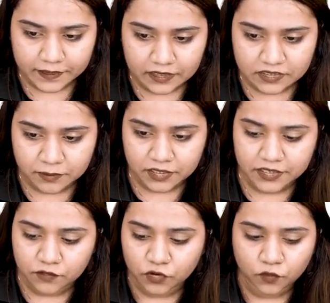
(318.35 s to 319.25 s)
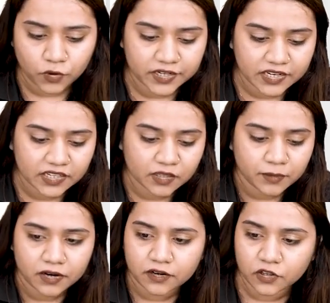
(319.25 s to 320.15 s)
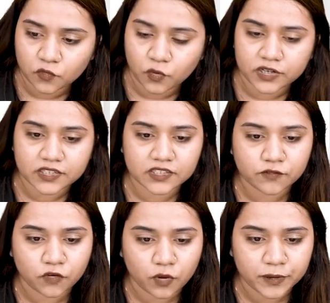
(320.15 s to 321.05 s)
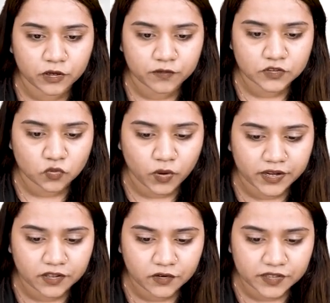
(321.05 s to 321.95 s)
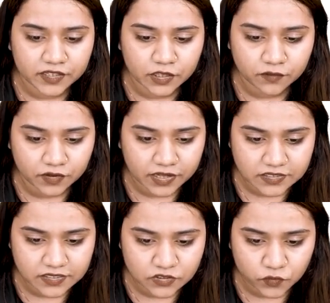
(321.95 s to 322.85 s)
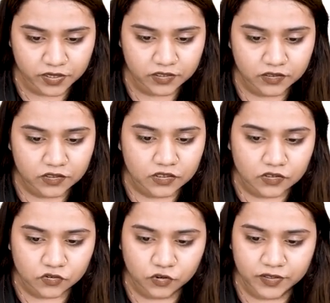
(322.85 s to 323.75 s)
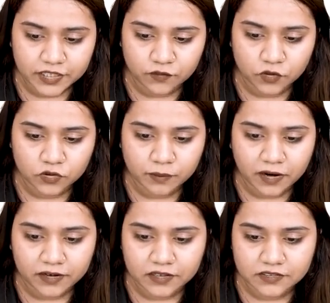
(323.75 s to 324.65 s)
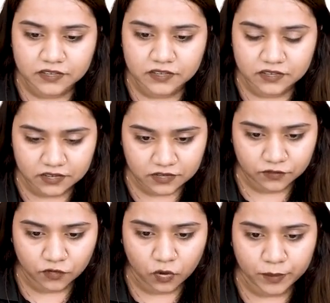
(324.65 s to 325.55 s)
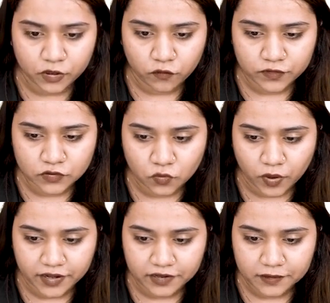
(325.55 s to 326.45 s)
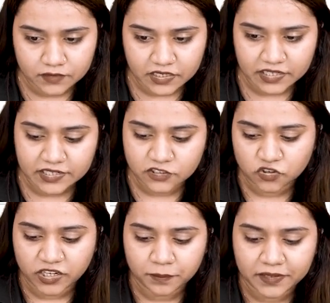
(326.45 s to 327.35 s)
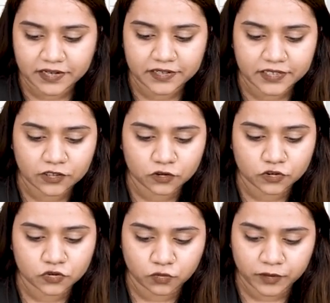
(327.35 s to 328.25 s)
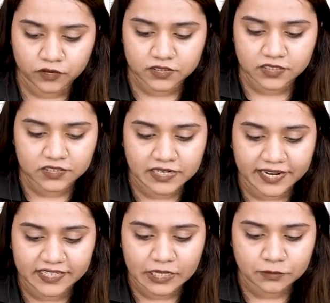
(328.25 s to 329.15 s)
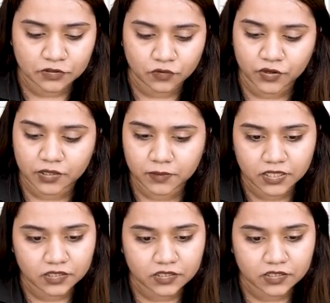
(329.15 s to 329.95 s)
Similarly, if you want any other marker you want in the format of a square, you can give s as well. So it will give you the markers in the format of a square. And let's try plt.show because this line keeps annoying me.